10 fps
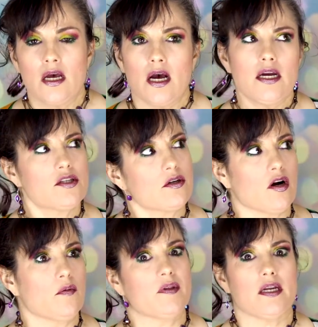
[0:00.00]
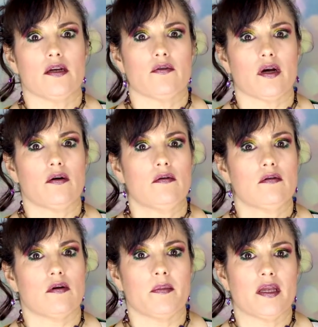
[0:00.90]
I sure hope they do, though.
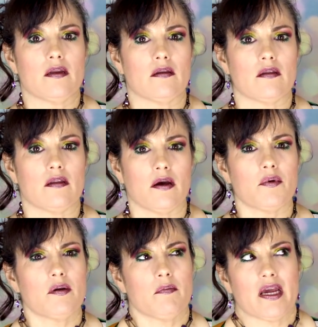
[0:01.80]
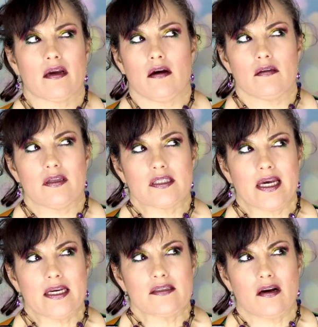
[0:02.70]
I mean, that would make this
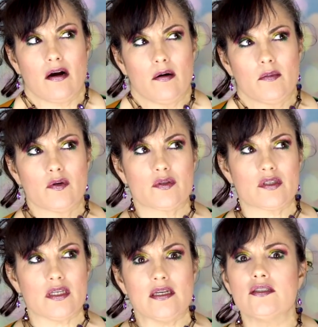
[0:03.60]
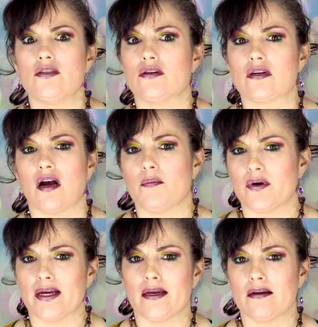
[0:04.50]
case almost easier to
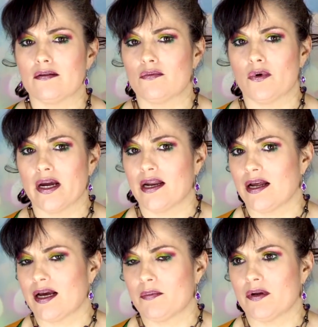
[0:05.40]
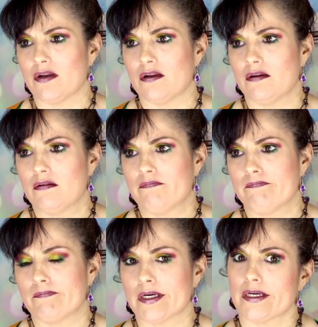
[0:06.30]
comprehend why it happened,
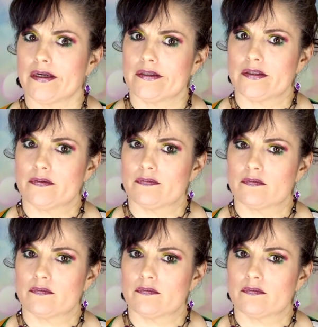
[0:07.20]
I guess.